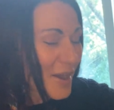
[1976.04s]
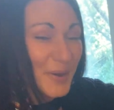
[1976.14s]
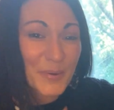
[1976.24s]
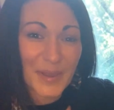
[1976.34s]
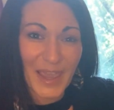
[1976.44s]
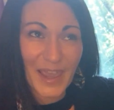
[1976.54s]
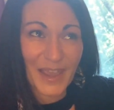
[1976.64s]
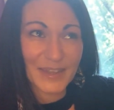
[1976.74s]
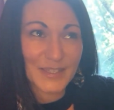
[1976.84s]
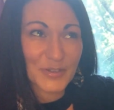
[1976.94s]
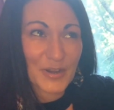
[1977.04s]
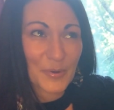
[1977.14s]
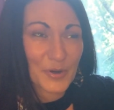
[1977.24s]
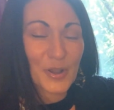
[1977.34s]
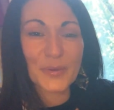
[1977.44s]
Okay, so now
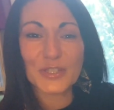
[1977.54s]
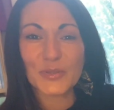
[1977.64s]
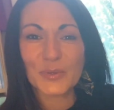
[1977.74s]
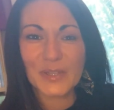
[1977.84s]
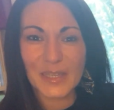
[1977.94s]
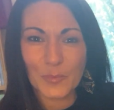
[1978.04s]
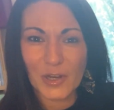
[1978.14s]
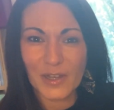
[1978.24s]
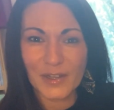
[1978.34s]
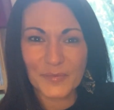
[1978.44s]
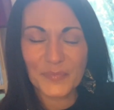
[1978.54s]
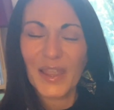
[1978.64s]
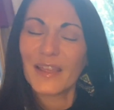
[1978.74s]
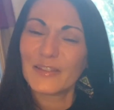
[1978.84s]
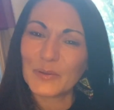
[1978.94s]
we're going to Libra.
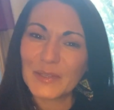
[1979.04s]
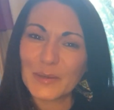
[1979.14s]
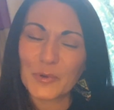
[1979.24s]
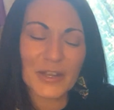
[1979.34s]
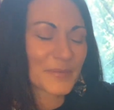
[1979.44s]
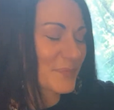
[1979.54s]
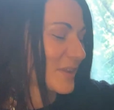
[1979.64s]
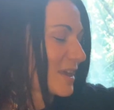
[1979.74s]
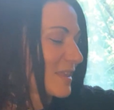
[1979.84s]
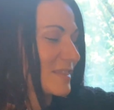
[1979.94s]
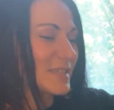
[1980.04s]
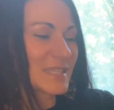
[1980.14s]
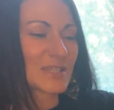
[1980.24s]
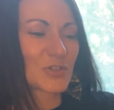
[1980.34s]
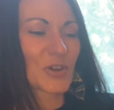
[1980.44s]
Hello, Libra. This
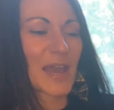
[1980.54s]
is your